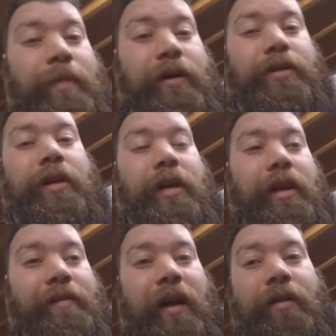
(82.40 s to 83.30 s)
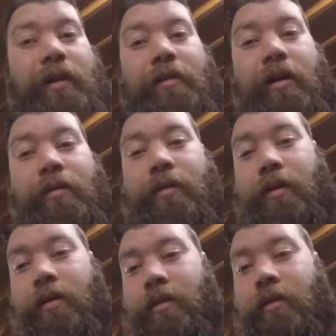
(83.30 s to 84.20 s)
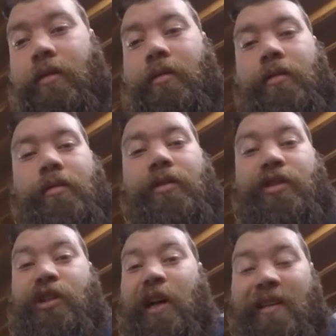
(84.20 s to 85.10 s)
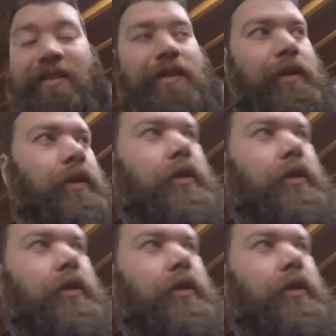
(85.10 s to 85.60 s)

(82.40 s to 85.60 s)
person can lift that on their own. Just.